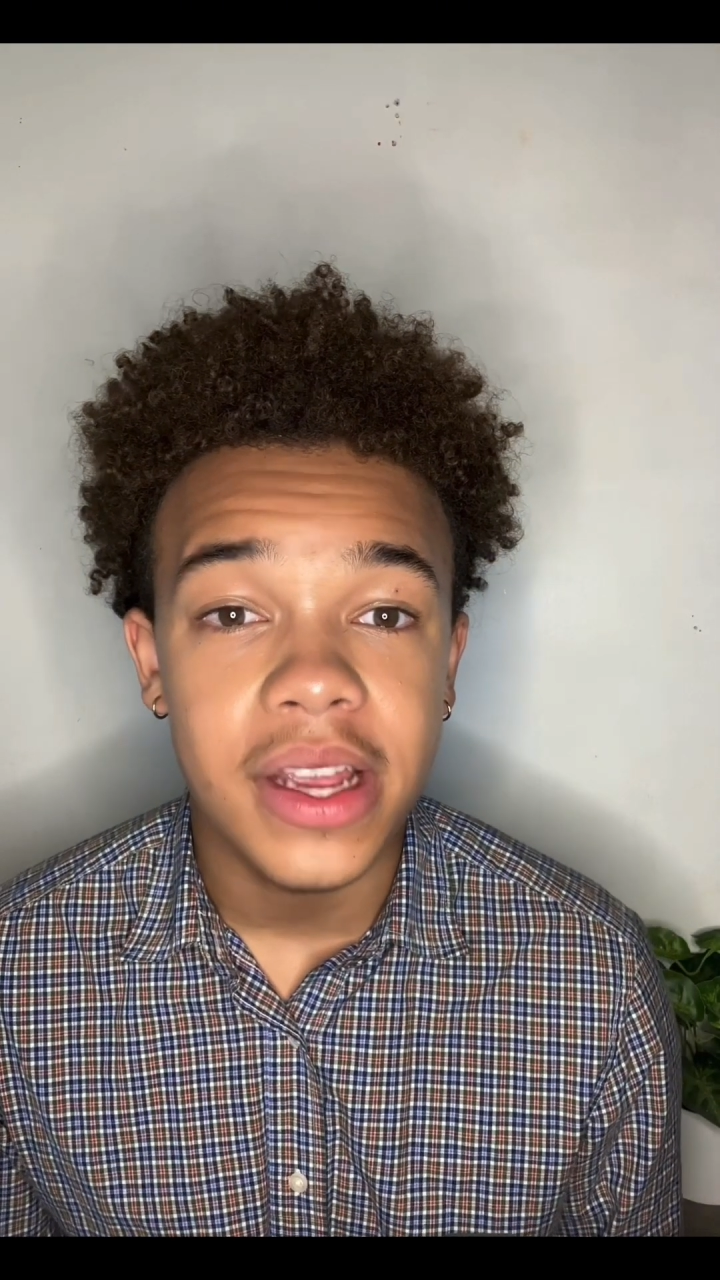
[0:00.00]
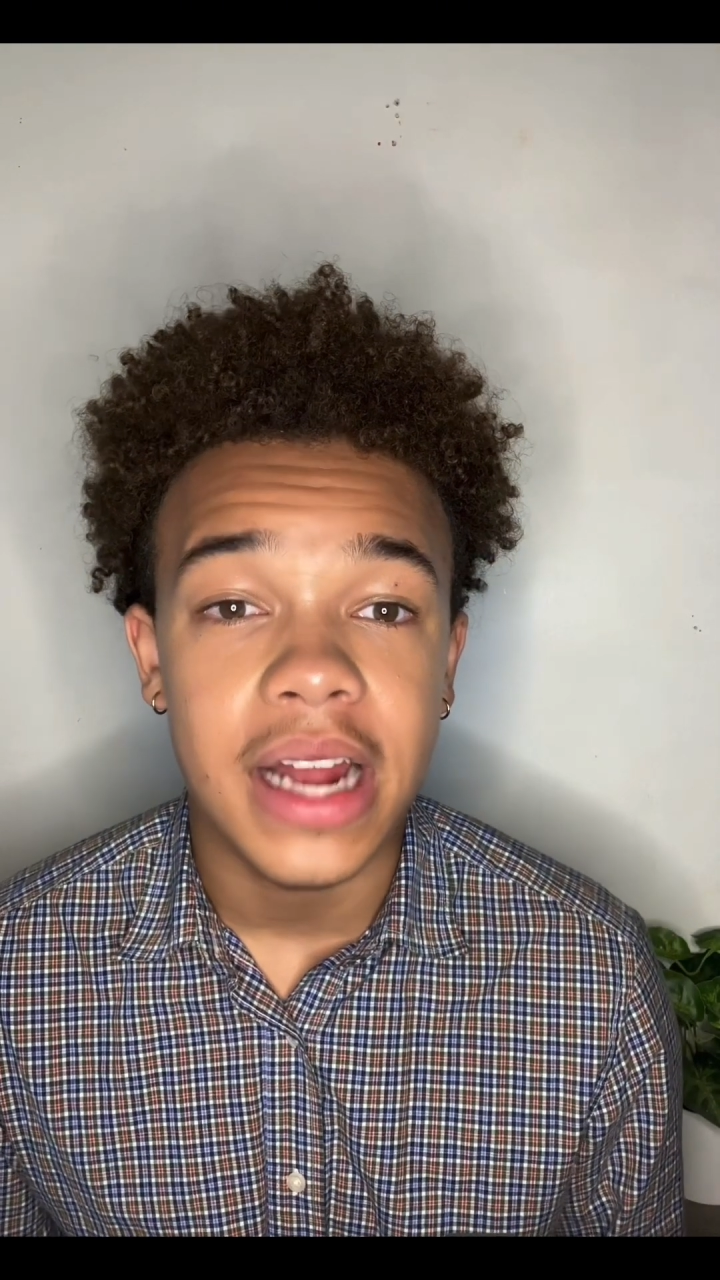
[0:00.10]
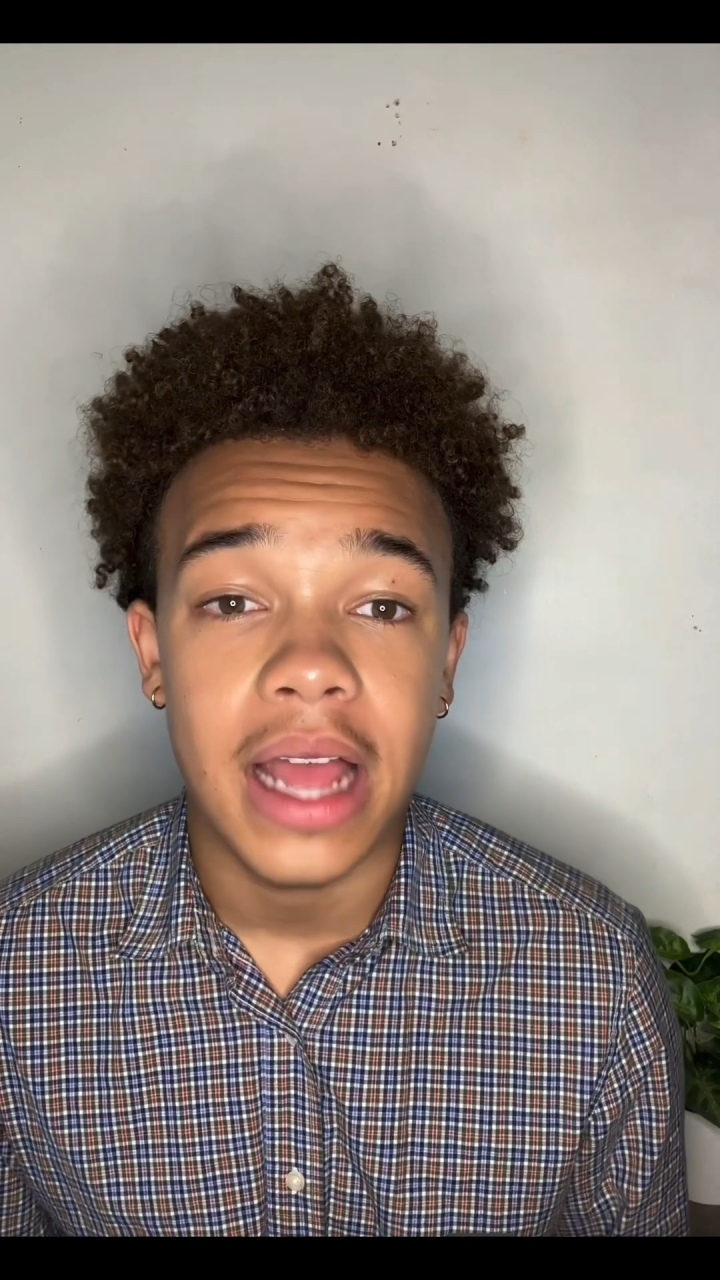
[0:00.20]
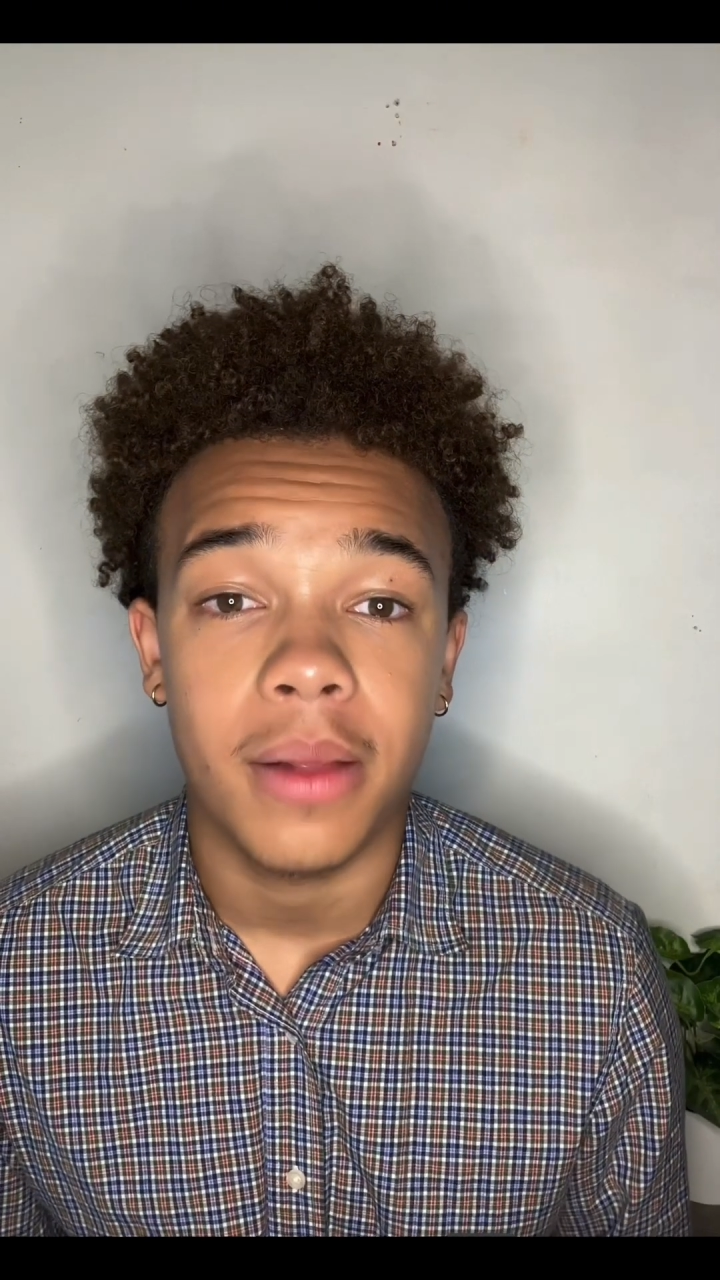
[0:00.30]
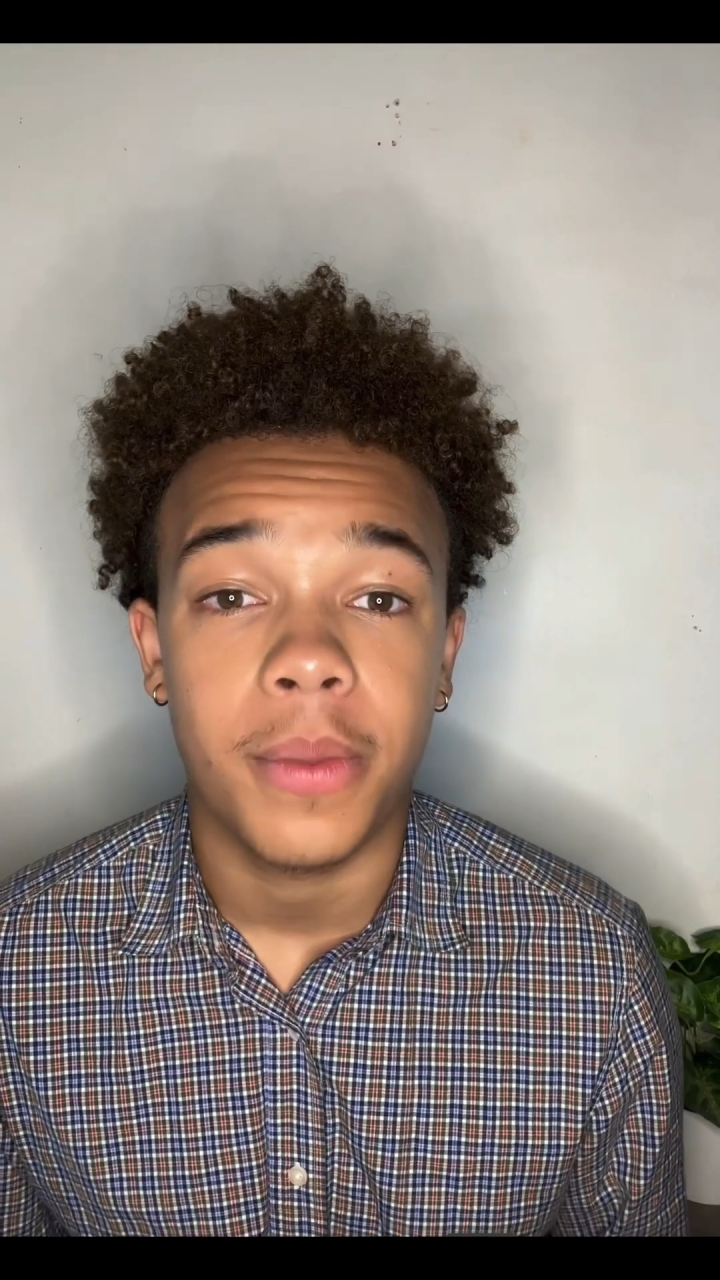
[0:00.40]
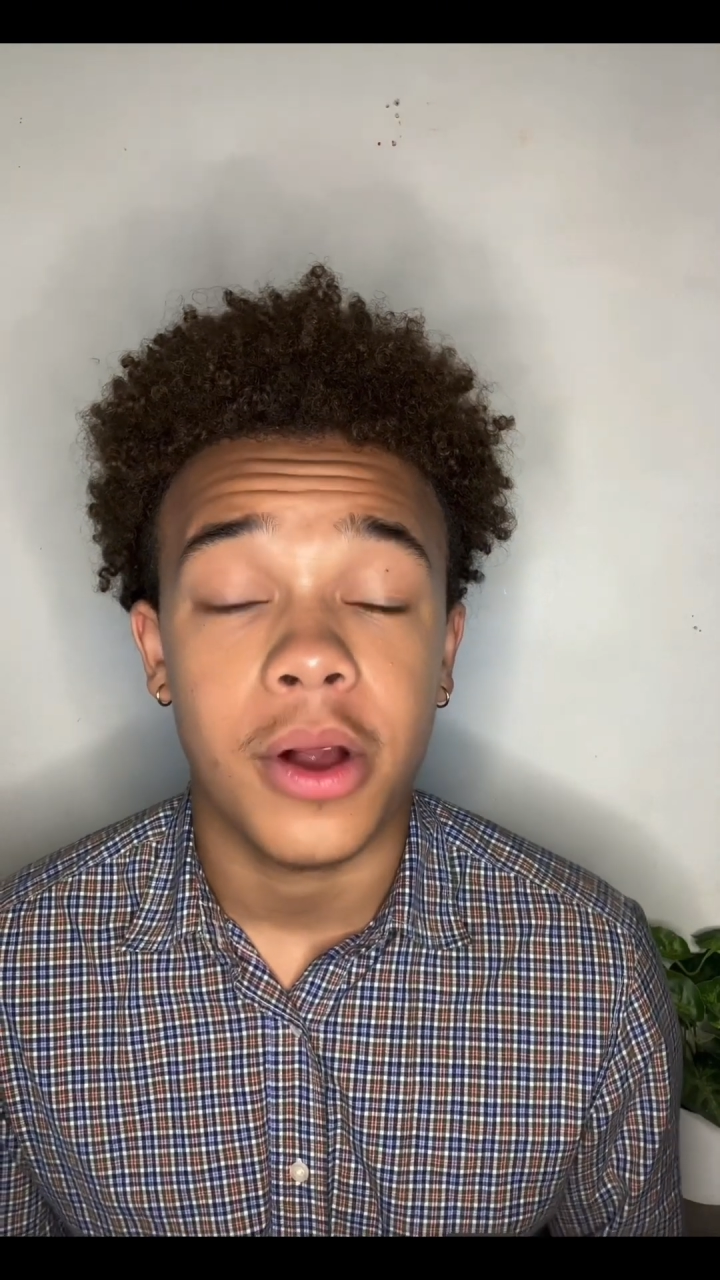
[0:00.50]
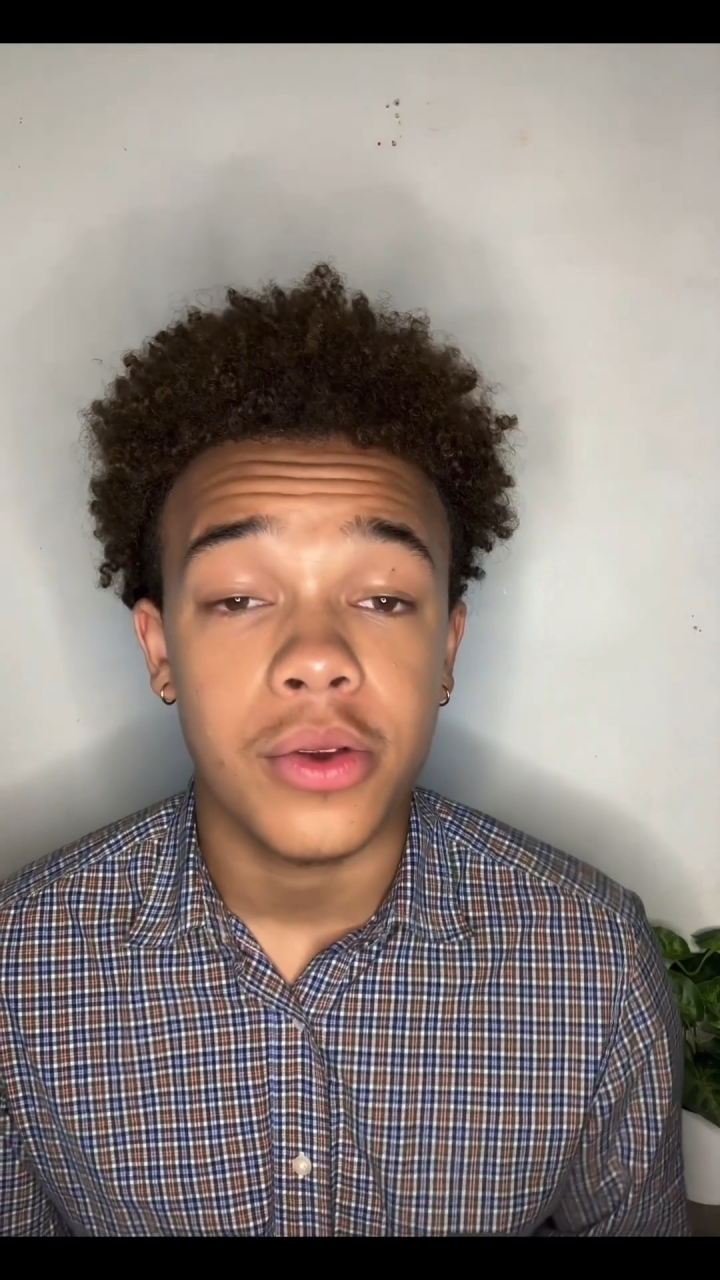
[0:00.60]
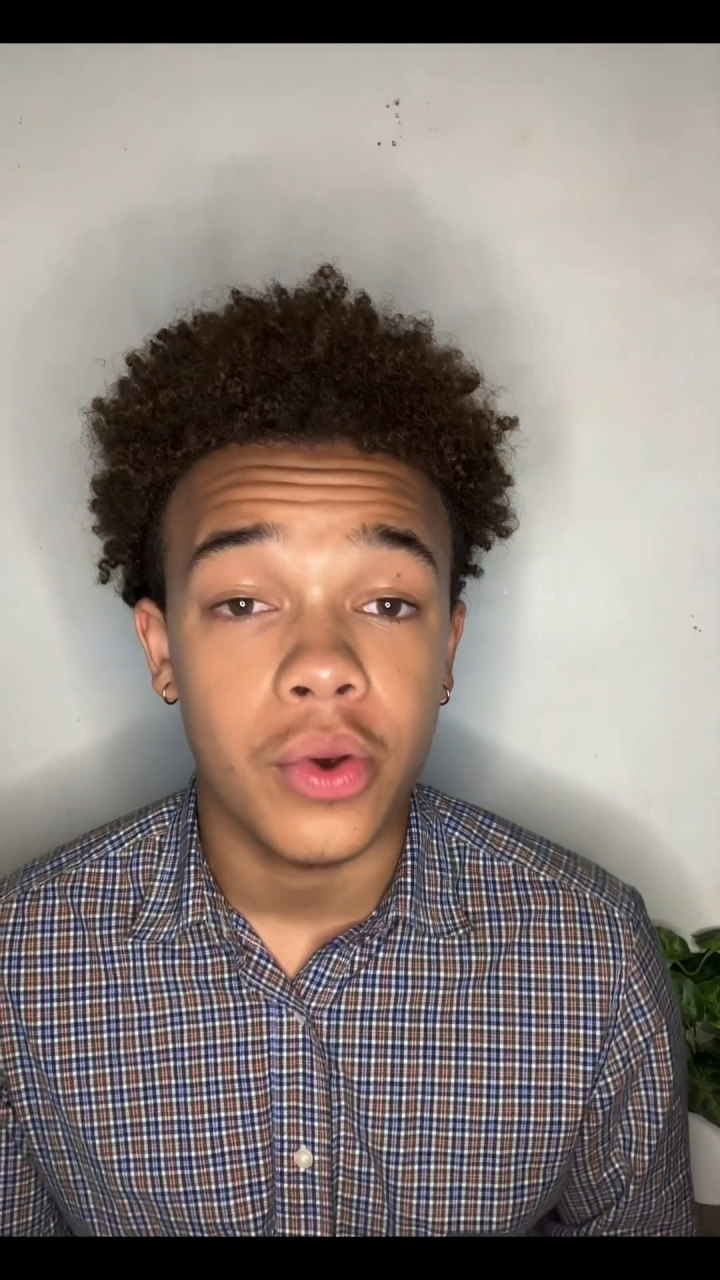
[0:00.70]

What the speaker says: in Highland Park,